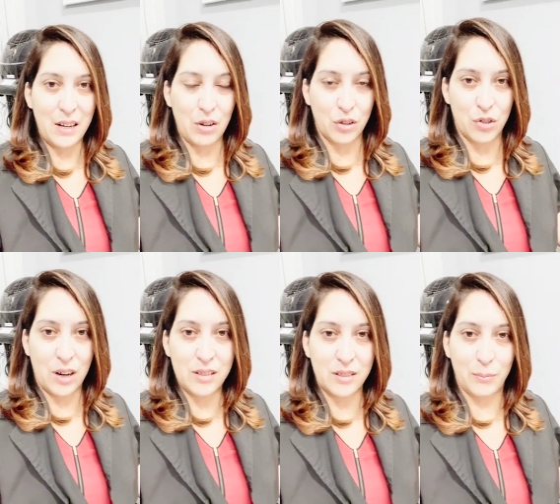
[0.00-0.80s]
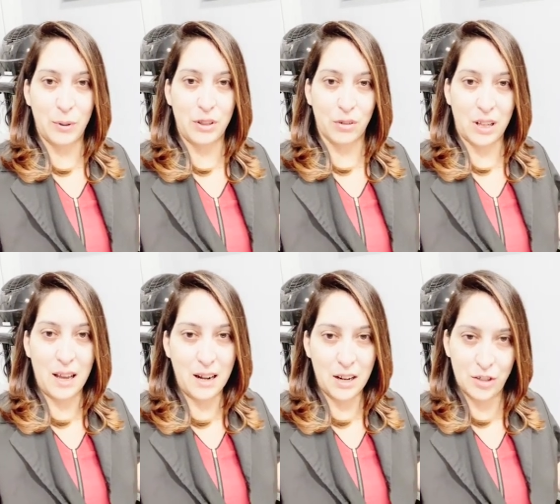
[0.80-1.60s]
your trust with your
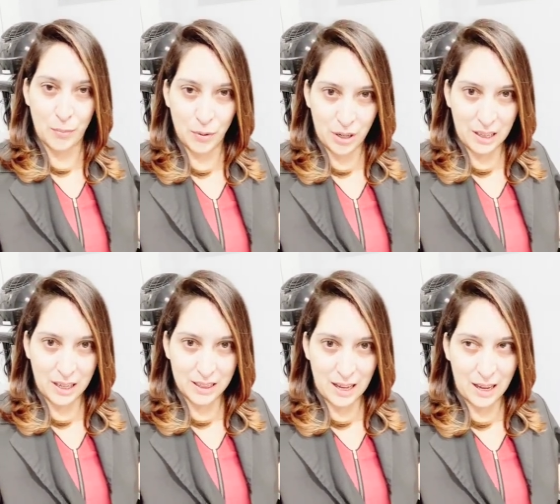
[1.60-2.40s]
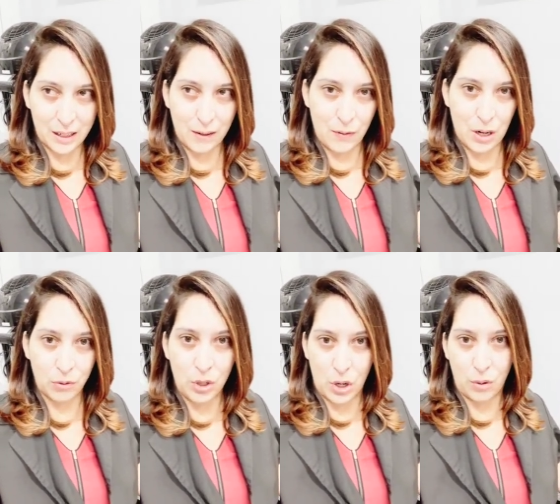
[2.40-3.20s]
client, at jeopardy like that if you
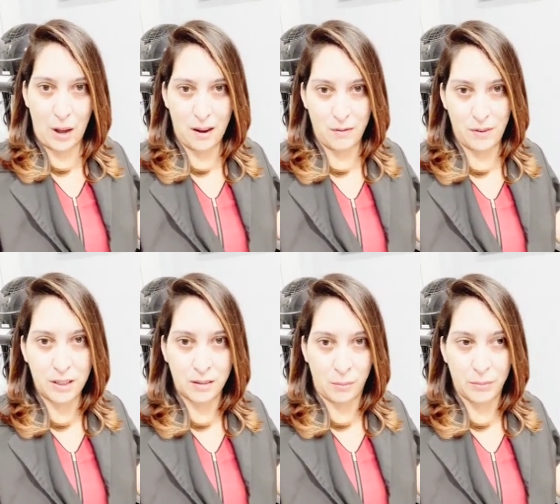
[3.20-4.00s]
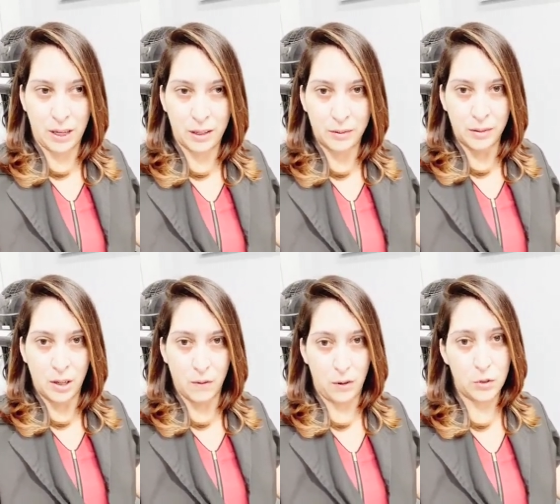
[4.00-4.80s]
don't know how to fix something?
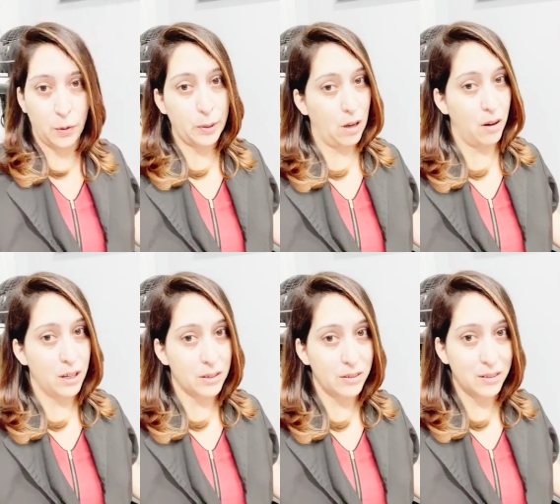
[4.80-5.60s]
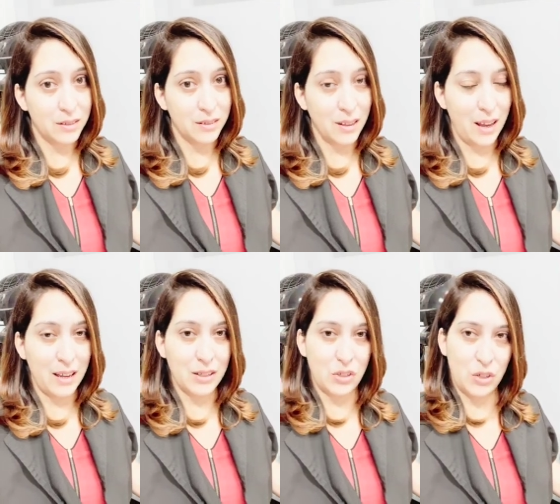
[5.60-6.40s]
First of all, be honest,
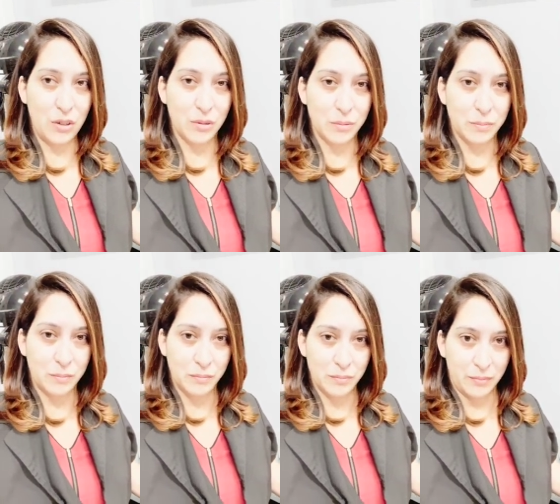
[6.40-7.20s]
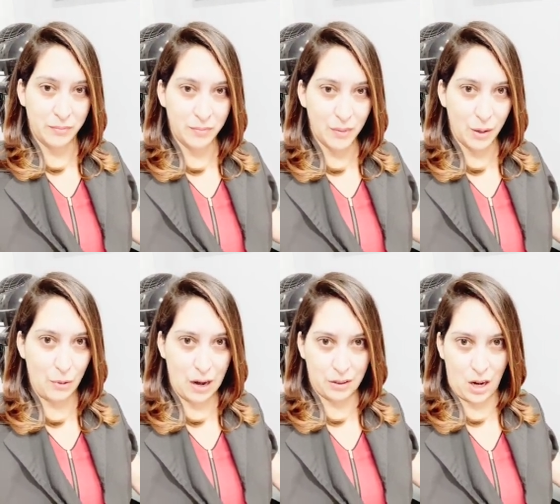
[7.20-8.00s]
and two,
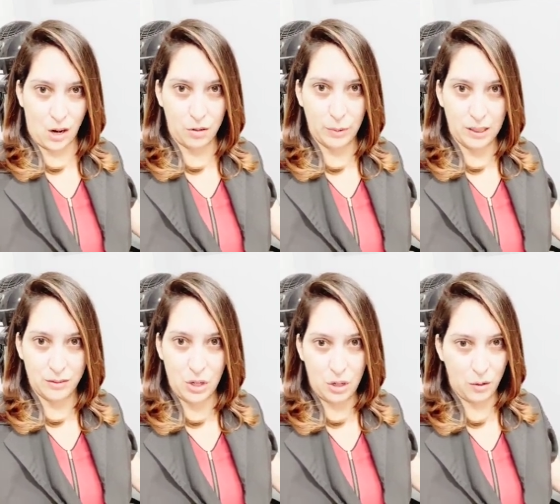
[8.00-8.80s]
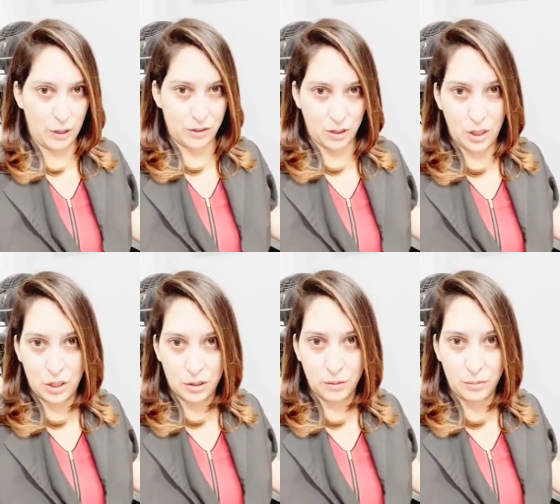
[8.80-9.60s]
Break out the color wheel. You know what it's gonna
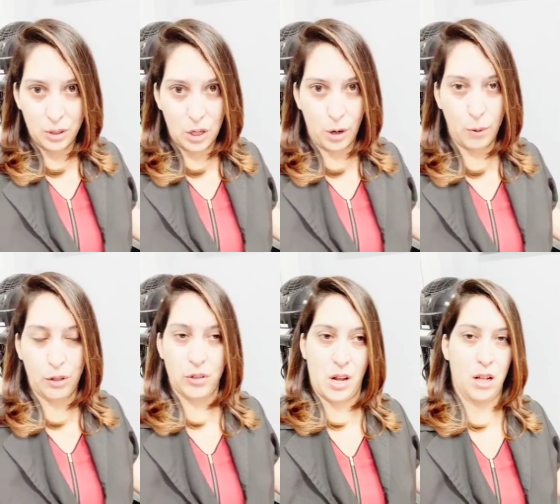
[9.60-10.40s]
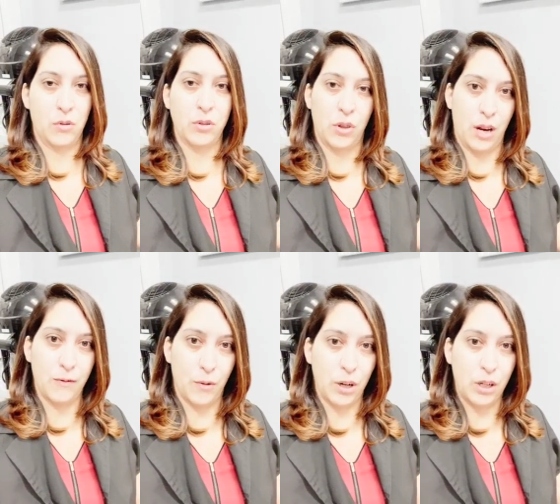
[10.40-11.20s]
do. You know what those colors are there
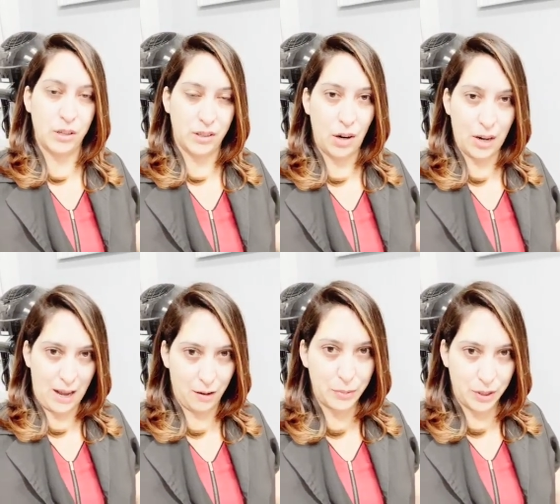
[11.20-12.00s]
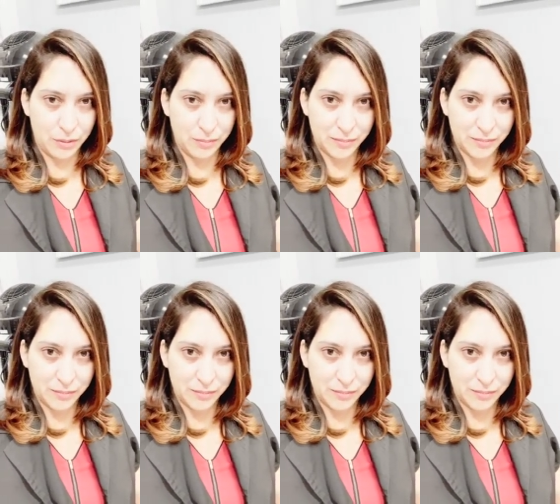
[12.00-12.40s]
for. It's there to help you.